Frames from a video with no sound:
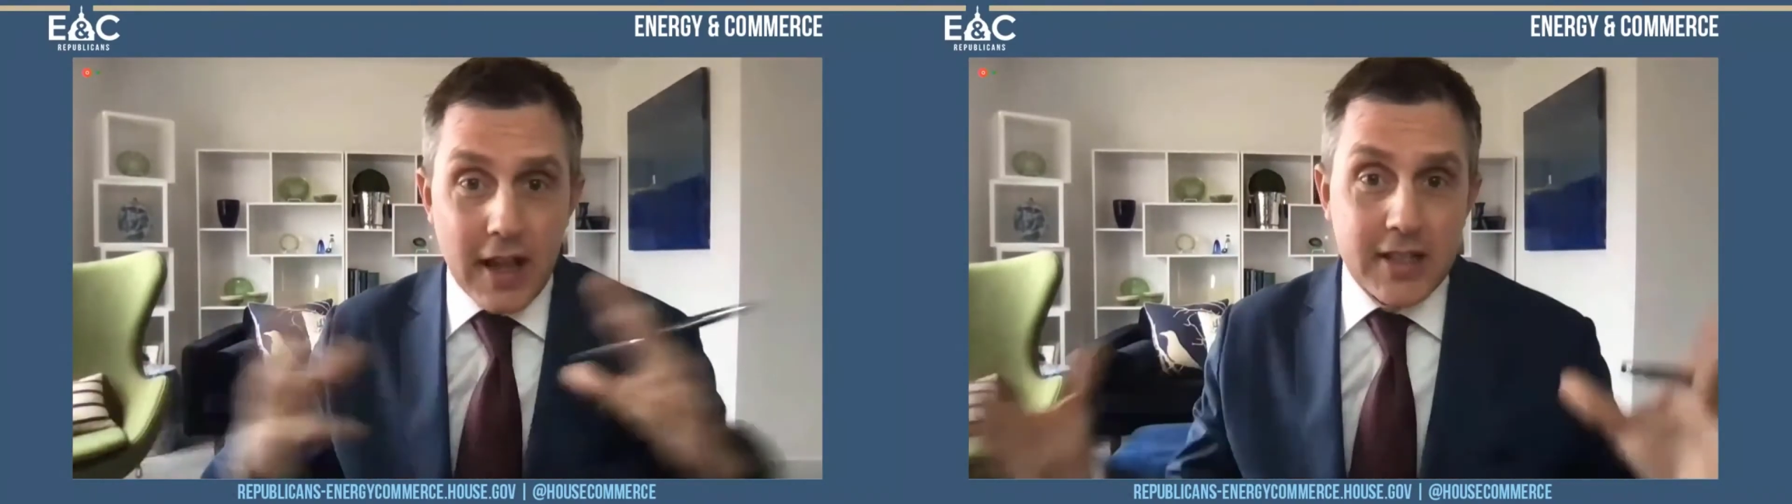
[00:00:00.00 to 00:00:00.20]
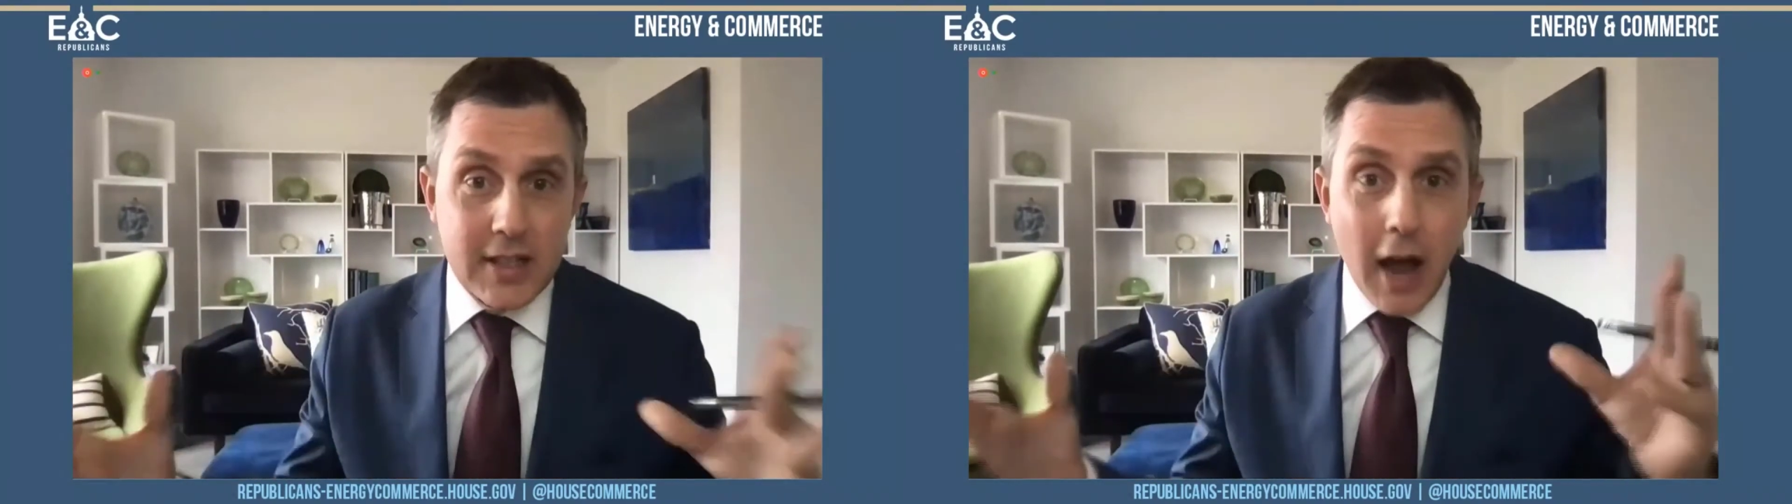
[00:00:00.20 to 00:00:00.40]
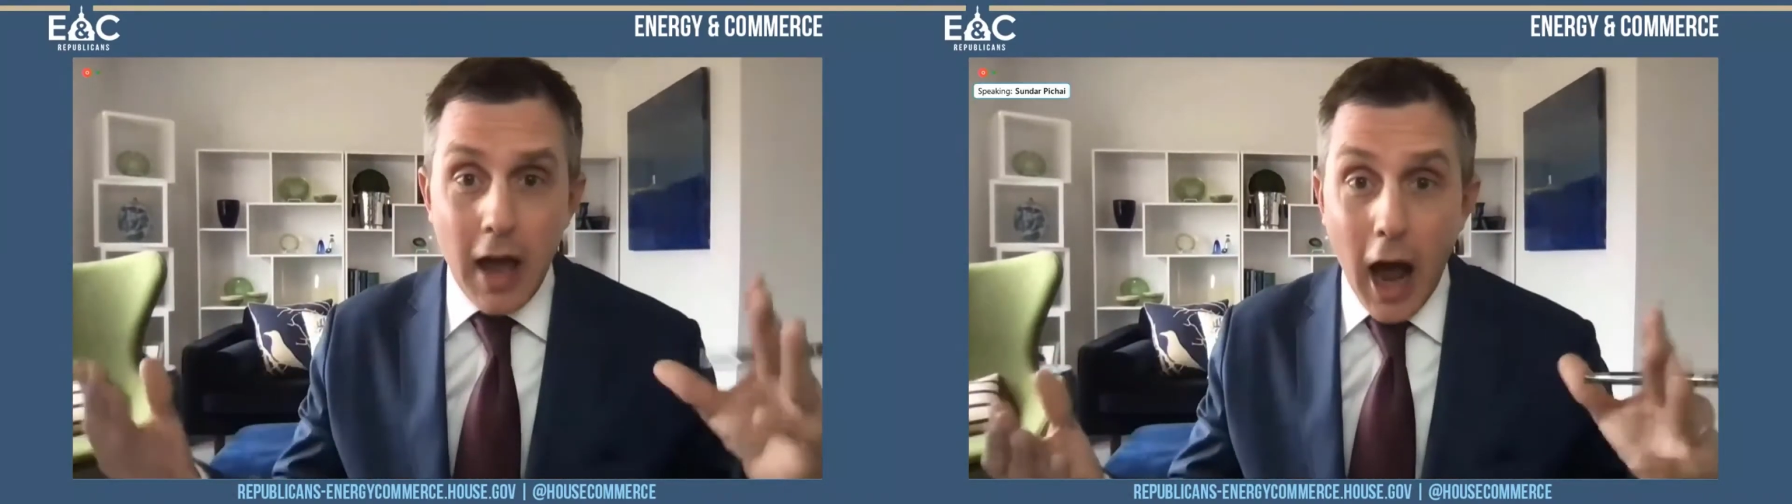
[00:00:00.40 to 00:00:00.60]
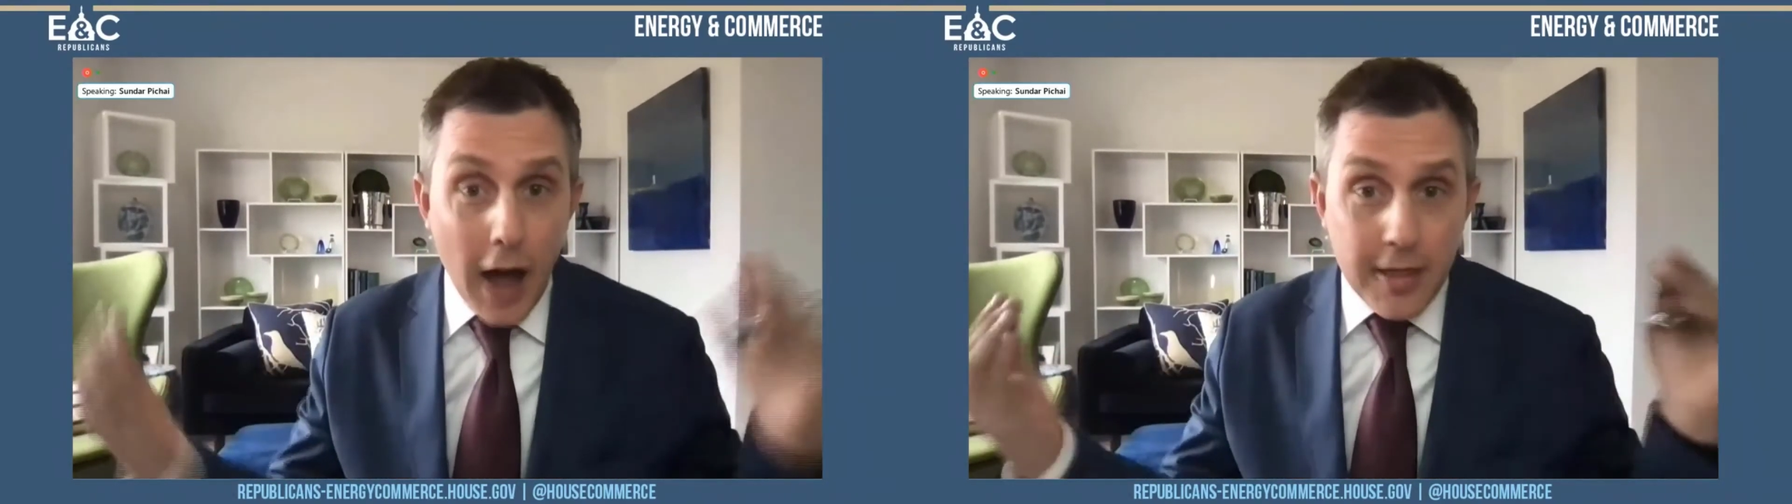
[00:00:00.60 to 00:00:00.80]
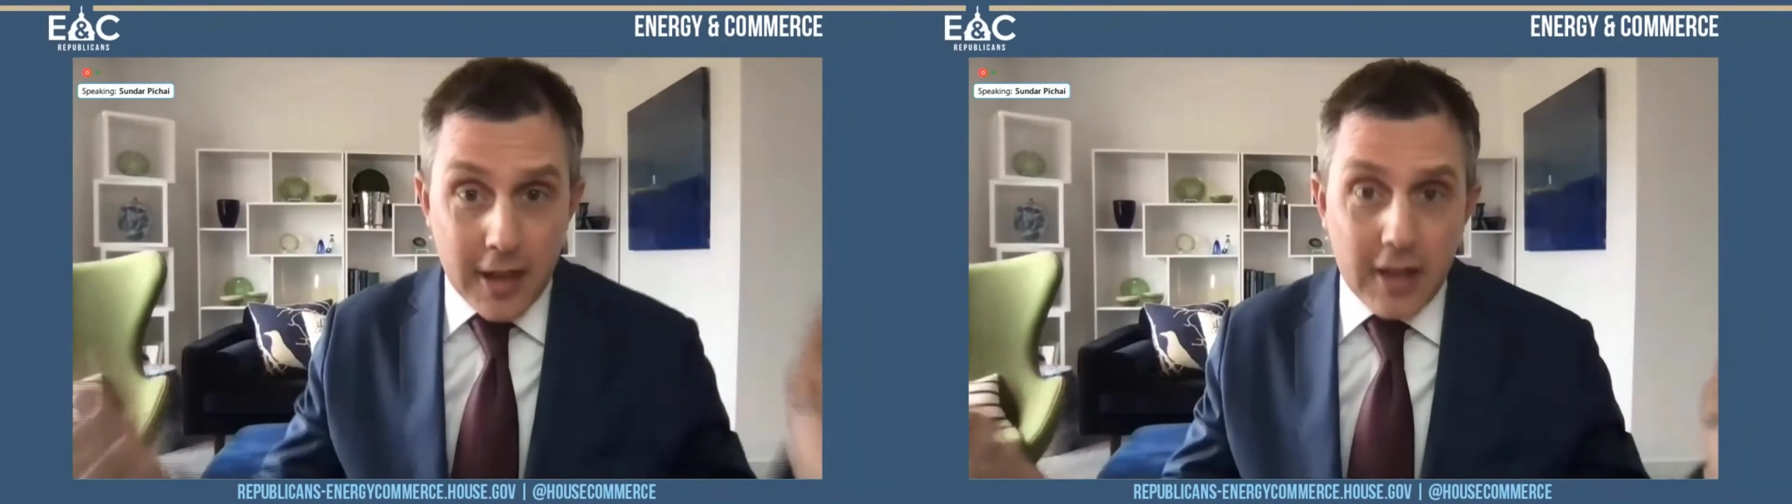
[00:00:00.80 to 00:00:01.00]

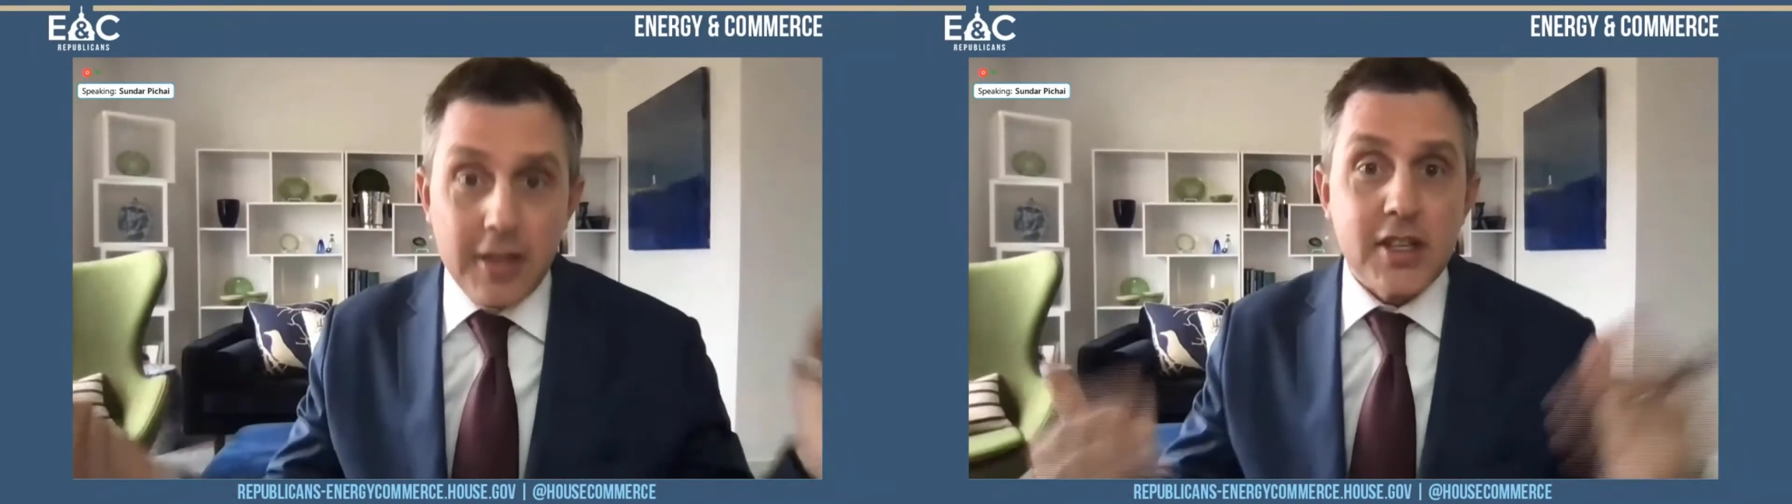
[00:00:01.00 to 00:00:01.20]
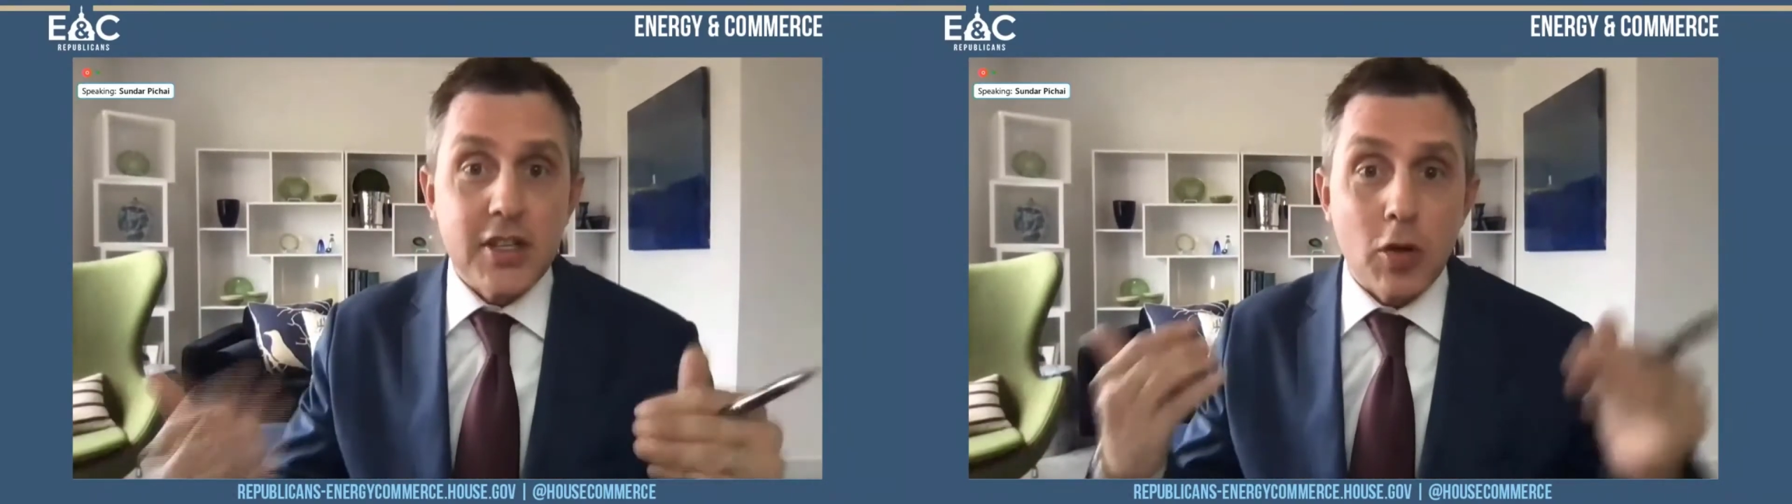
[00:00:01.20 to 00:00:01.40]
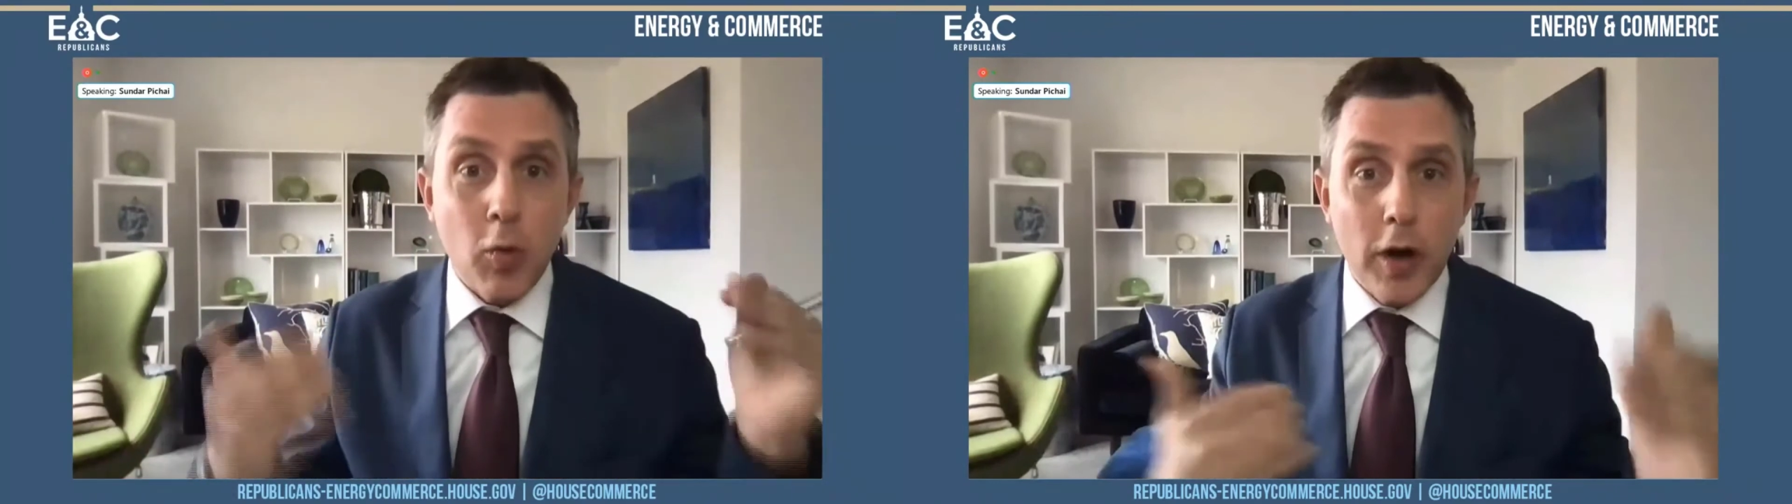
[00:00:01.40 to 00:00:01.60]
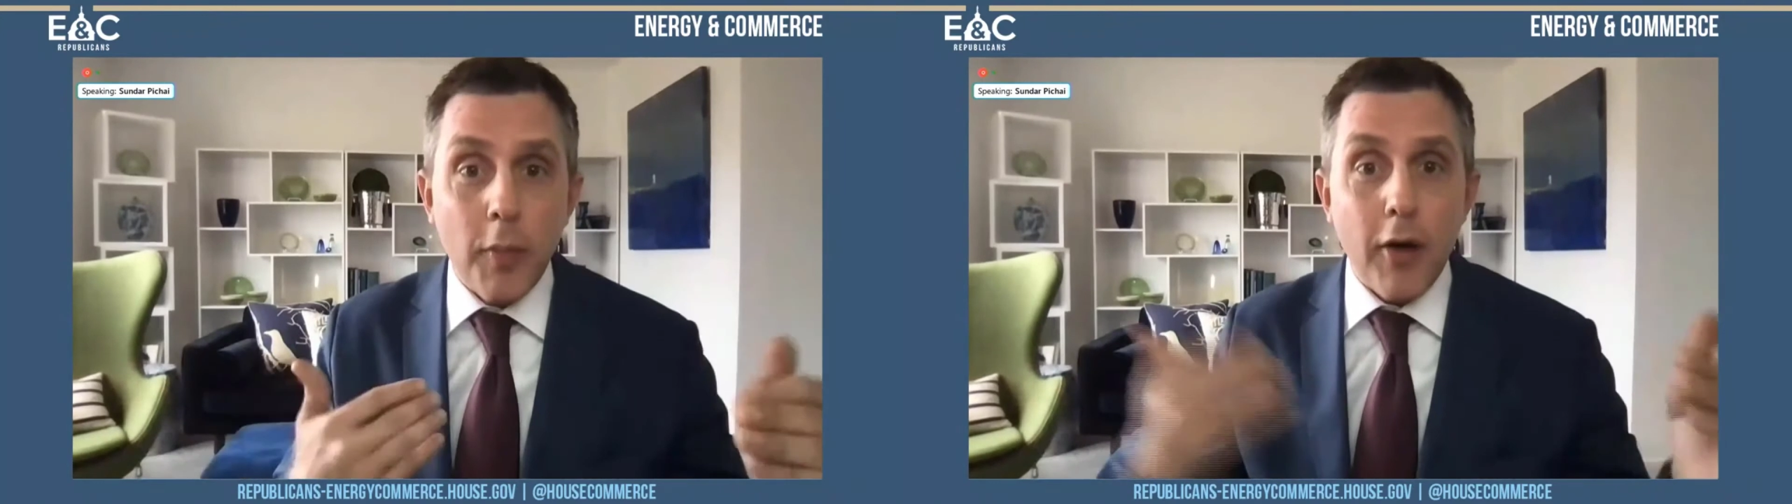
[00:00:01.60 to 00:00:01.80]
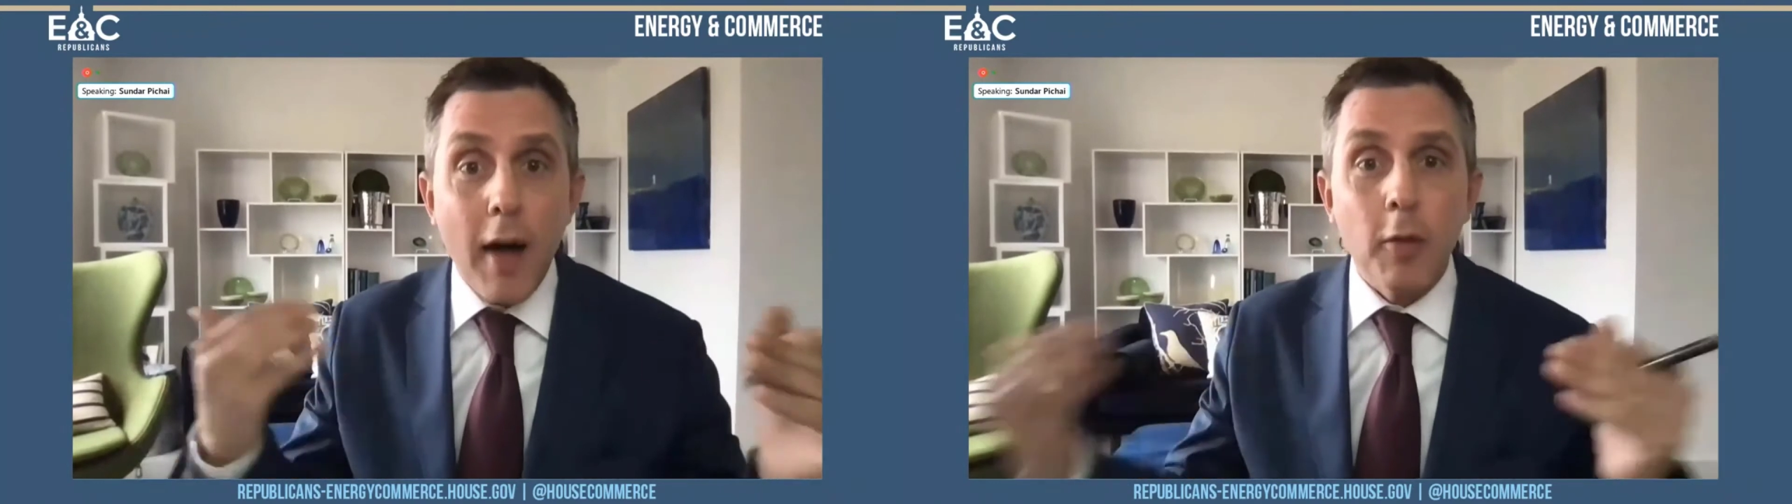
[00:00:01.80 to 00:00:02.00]
I think this is a real
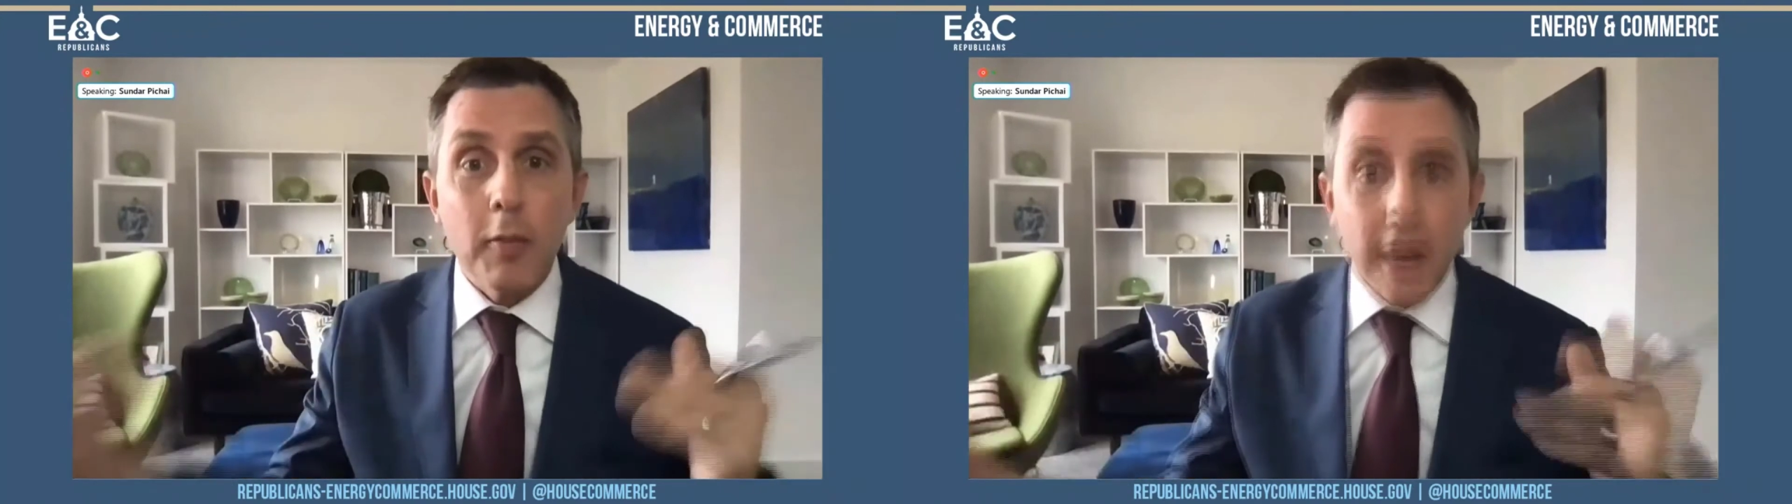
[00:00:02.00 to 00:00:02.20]
problem